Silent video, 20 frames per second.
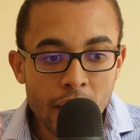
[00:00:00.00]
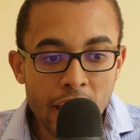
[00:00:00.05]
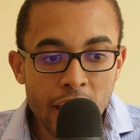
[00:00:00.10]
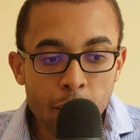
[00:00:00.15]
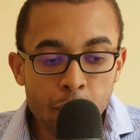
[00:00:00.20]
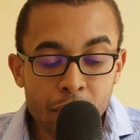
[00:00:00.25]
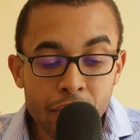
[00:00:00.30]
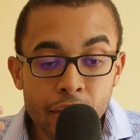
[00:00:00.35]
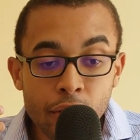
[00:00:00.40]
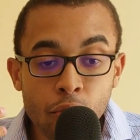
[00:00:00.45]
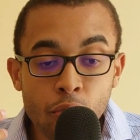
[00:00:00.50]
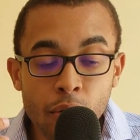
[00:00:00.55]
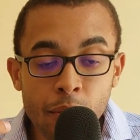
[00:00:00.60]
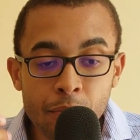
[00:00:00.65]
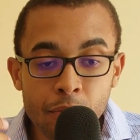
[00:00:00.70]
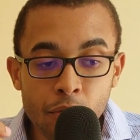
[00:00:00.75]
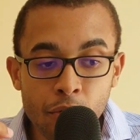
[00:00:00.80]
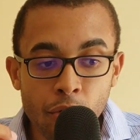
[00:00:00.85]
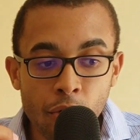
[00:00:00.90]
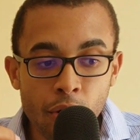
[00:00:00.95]
And within
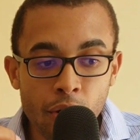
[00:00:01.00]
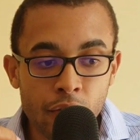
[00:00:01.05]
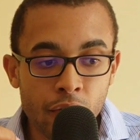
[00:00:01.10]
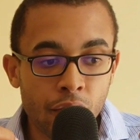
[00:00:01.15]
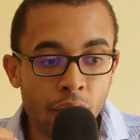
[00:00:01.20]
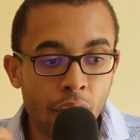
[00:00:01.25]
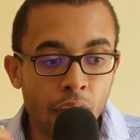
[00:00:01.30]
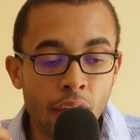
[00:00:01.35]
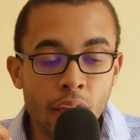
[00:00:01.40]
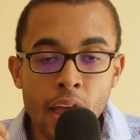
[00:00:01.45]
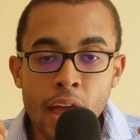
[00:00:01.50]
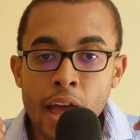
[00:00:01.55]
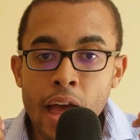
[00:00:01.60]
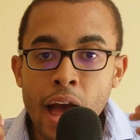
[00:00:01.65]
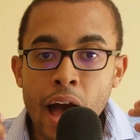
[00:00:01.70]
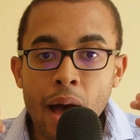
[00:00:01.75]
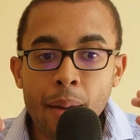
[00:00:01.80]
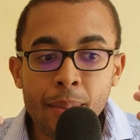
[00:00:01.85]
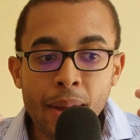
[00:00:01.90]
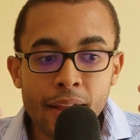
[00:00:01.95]
cryptocurrency,
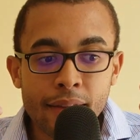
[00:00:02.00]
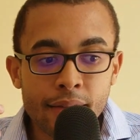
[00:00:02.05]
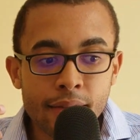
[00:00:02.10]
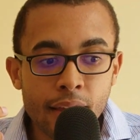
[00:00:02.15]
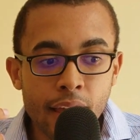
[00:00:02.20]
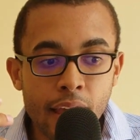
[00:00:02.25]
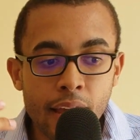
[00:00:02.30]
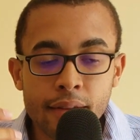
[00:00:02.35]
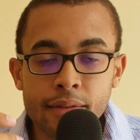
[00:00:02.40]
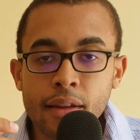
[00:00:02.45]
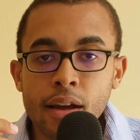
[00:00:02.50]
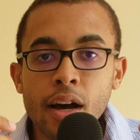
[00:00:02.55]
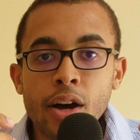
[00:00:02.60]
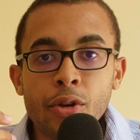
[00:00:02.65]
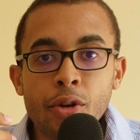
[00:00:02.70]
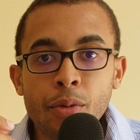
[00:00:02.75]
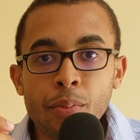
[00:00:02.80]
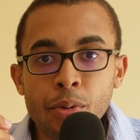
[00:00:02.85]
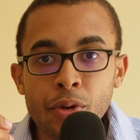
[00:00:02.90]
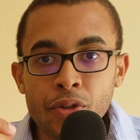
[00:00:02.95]
I'm not saying it's
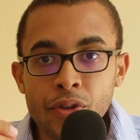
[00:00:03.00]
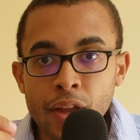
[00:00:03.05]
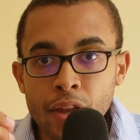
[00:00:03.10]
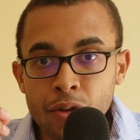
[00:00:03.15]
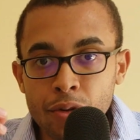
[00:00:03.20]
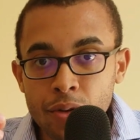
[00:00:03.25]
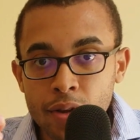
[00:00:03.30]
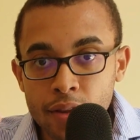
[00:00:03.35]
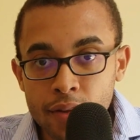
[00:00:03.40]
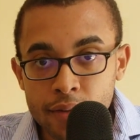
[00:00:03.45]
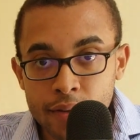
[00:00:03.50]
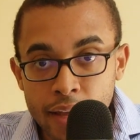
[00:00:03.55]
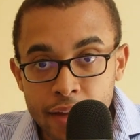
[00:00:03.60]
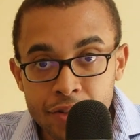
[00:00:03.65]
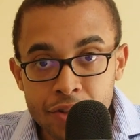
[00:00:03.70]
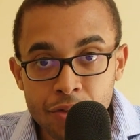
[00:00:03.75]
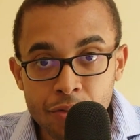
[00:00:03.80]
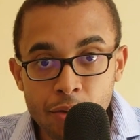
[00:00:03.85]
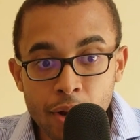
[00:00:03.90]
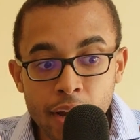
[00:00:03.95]
100%
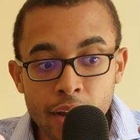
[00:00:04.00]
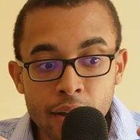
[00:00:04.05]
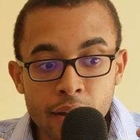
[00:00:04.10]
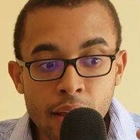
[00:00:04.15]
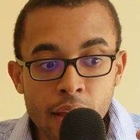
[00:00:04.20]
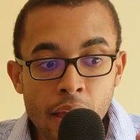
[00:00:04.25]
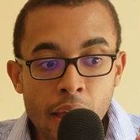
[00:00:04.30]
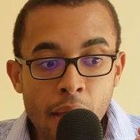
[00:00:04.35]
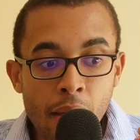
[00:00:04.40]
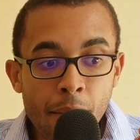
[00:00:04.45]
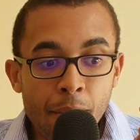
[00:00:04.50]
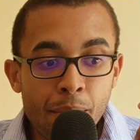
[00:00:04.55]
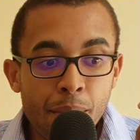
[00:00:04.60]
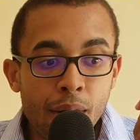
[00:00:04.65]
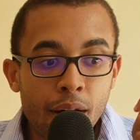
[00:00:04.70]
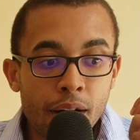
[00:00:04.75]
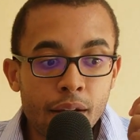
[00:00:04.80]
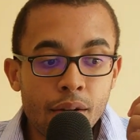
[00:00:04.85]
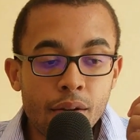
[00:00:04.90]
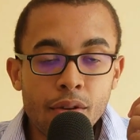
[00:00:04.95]
utilization rate,
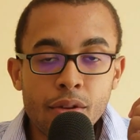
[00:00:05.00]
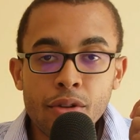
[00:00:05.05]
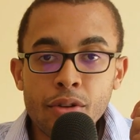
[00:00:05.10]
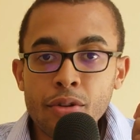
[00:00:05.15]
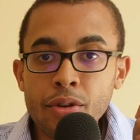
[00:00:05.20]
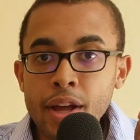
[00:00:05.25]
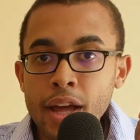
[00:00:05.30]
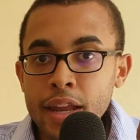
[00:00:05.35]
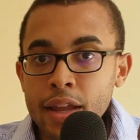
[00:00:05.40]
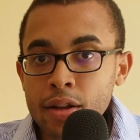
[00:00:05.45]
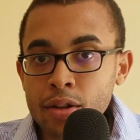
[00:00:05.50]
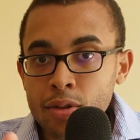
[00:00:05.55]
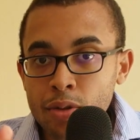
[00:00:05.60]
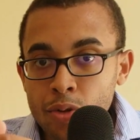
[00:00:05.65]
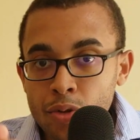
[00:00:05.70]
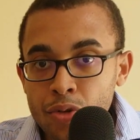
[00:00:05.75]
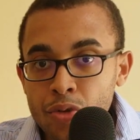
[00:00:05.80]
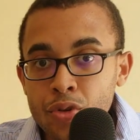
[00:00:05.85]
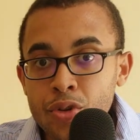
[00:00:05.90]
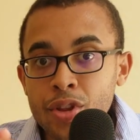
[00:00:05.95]
but you're getting
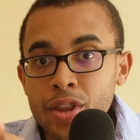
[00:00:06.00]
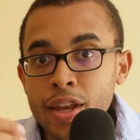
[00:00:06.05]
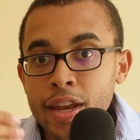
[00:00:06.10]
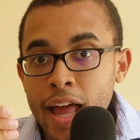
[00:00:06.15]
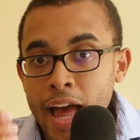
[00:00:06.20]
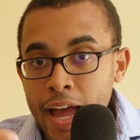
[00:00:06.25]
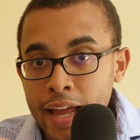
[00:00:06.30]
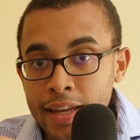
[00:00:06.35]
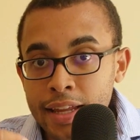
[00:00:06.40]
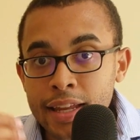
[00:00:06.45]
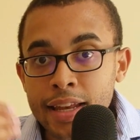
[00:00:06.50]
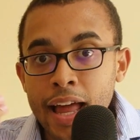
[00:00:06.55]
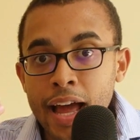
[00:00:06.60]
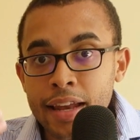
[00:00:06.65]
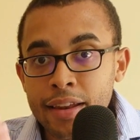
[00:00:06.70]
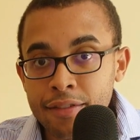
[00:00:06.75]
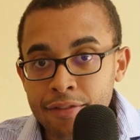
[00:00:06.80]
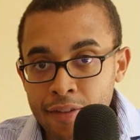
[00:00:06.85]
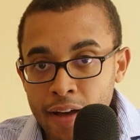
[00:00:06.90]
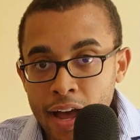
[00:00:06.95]
closer to the 90,
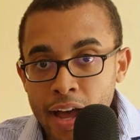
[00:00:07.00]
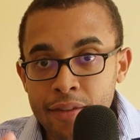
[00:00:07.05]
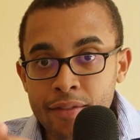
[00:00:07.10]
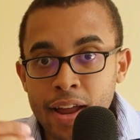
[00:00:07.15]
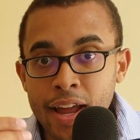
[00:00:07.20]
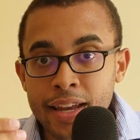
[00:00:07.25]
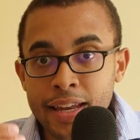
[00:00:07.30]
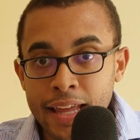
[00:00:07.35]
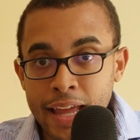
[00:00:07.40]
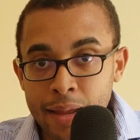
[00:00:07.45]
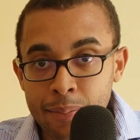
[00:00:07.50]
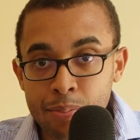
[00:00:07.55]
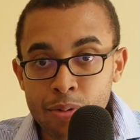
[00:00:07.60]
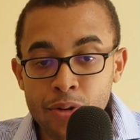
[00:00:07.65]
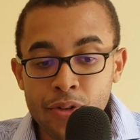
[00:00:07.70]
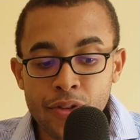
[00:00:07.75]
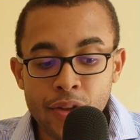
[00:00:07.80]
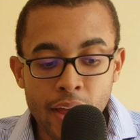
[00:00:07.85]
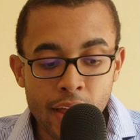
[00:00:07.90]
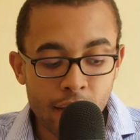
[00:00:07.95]
95,
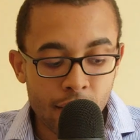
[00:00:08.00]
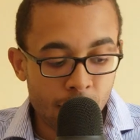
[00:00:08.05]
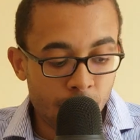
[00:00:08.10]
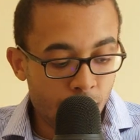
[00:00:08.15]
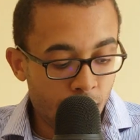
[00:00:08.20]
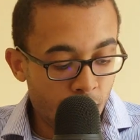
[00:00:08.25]
98%.